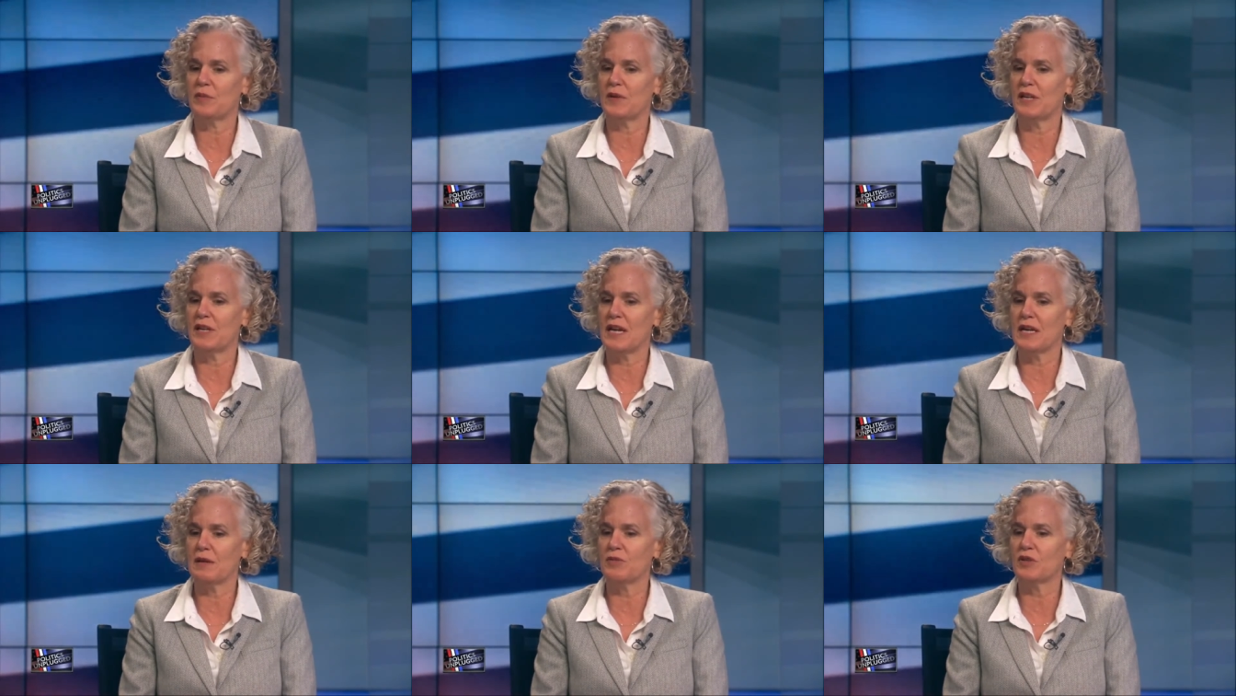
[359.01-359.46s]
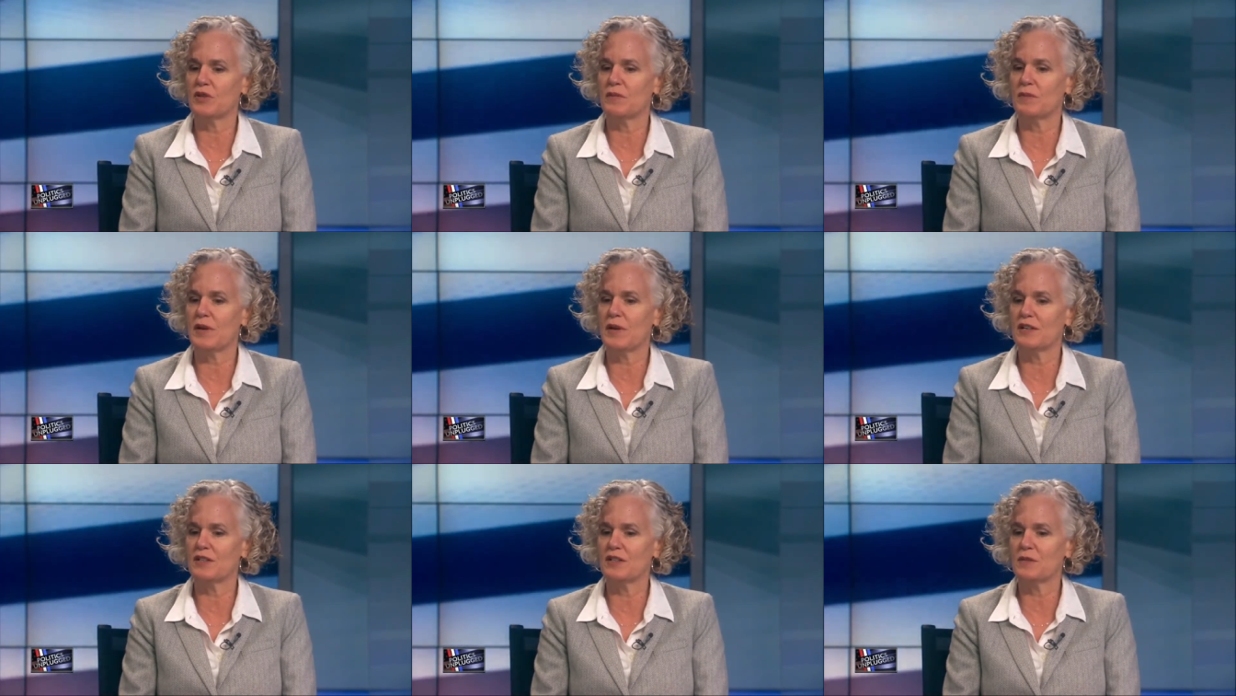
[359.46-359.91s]
been able to
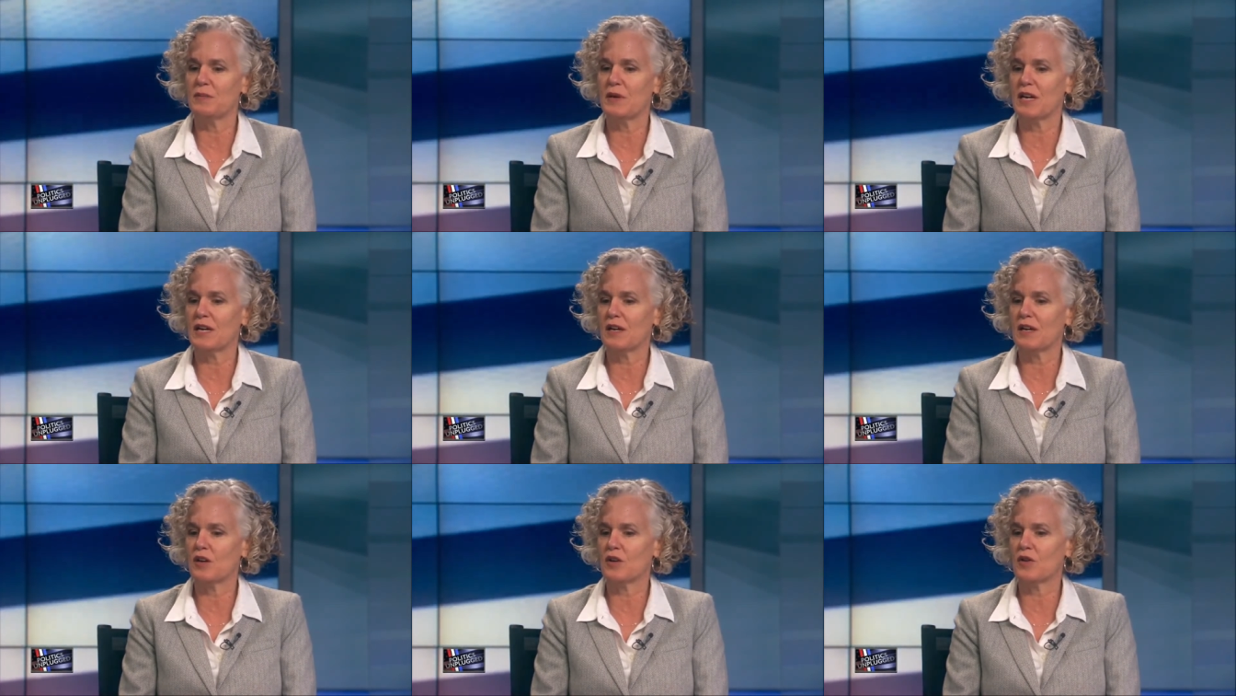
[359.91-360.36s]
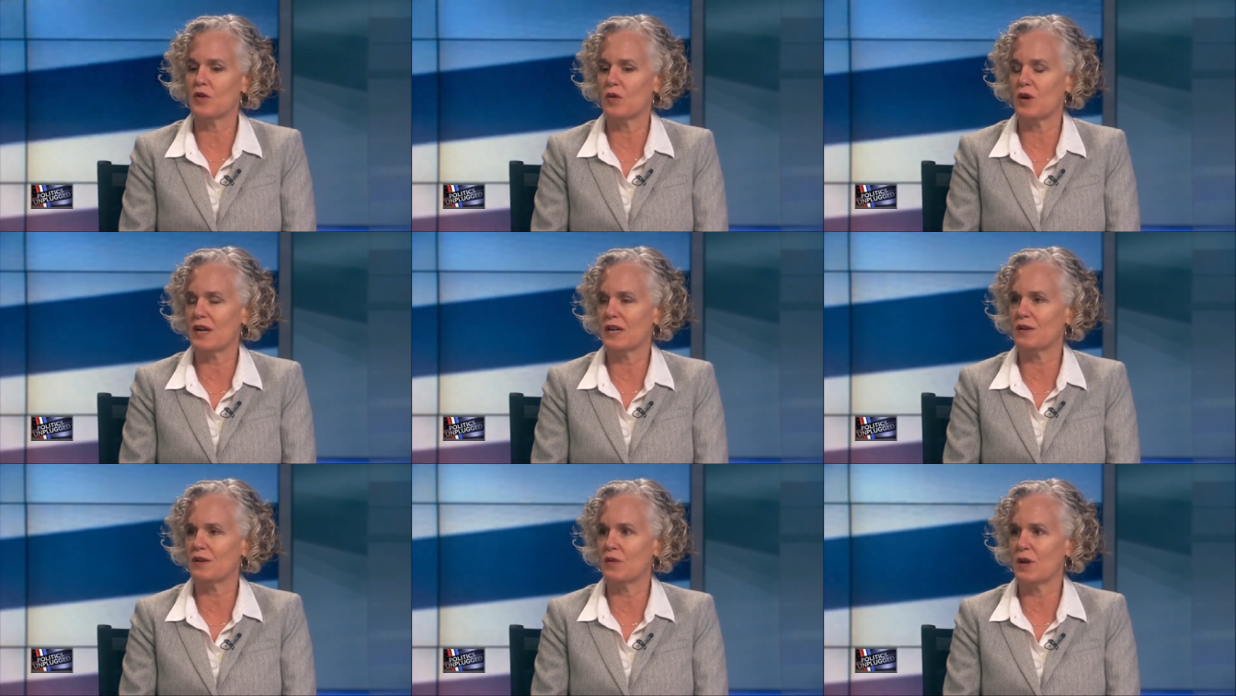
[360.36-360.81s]
bounce back
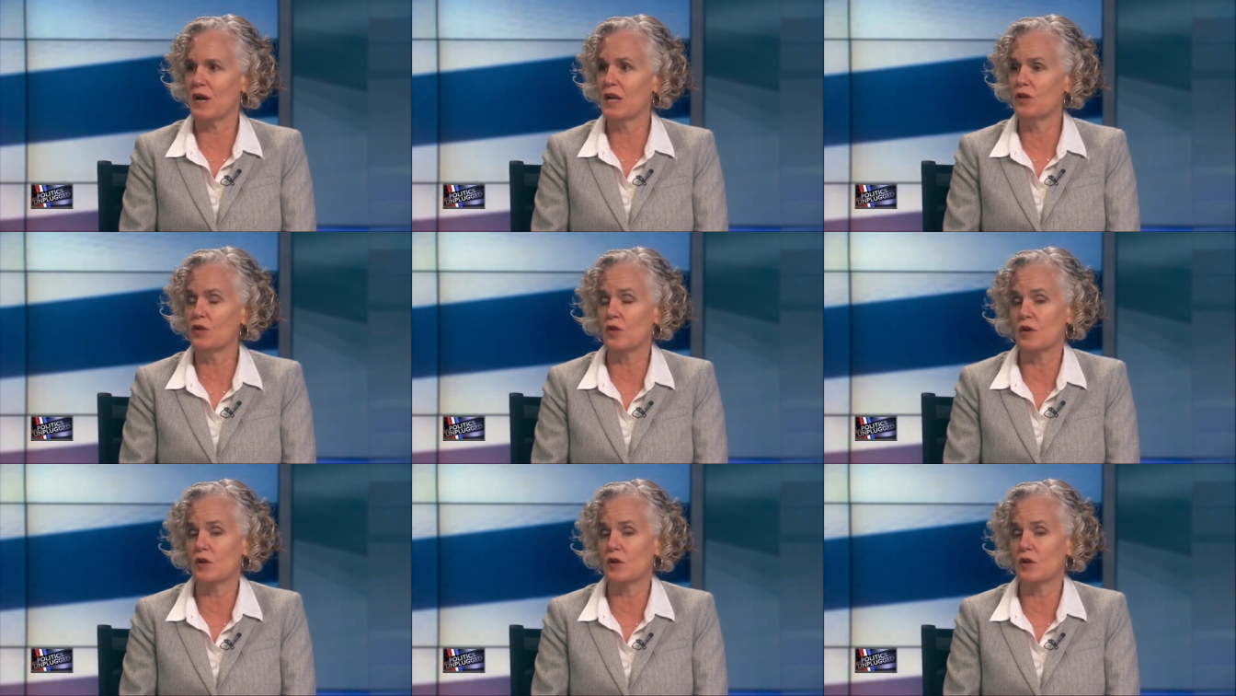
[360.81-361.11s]
quite well,